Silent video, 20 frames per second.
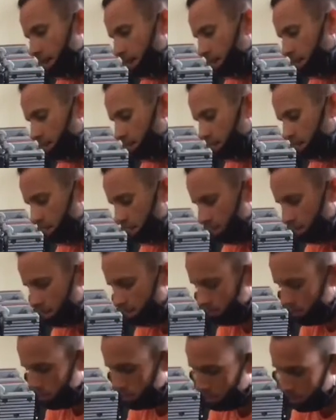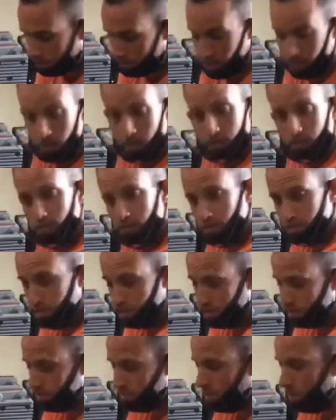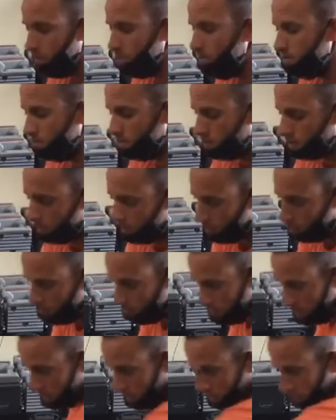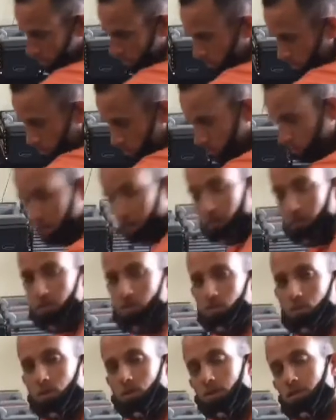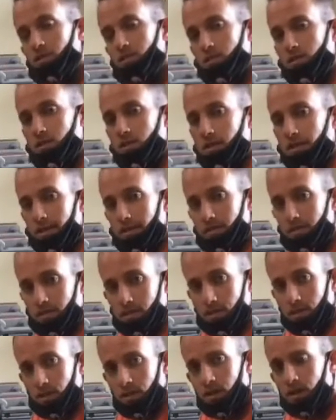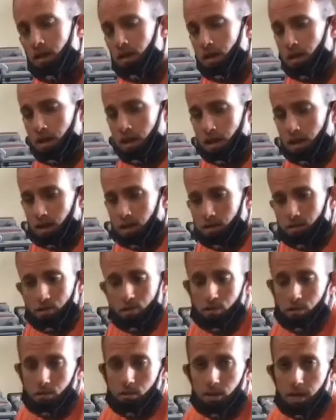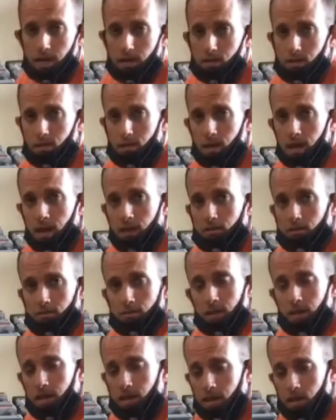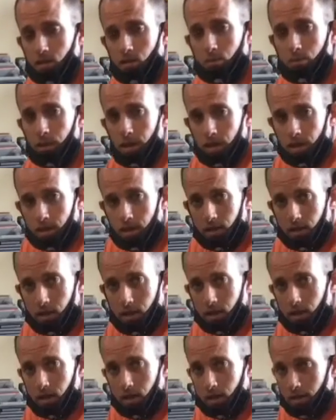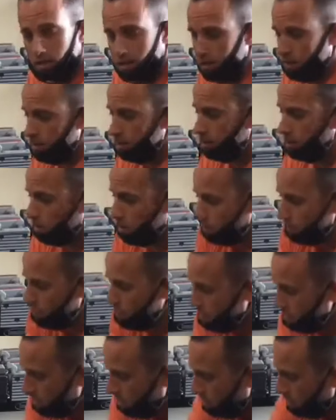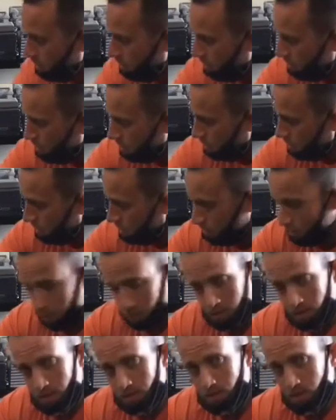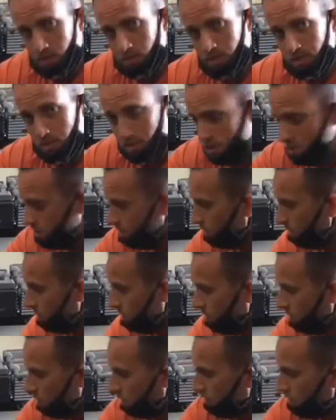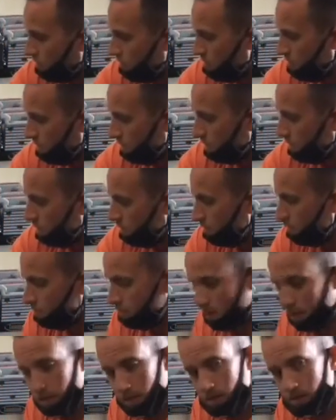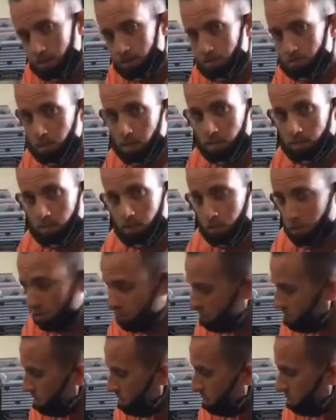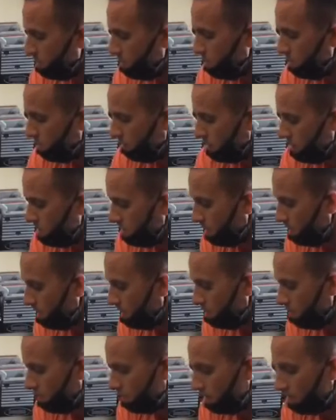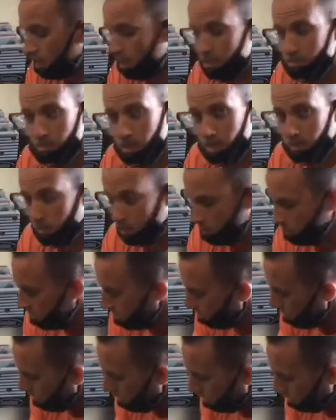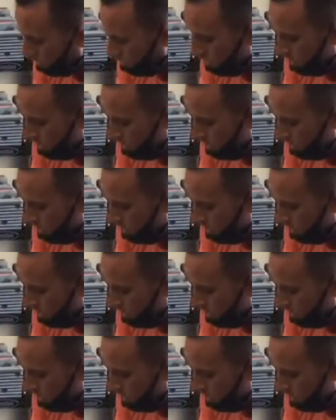have that, if you don't have any of these things, I would kind of go back to my original question and consider, do you actually have mechanical pain? If it's not anything that's numbness or tingling, if it's not anything that is painful with resistance, if it's not anything that has pain with weight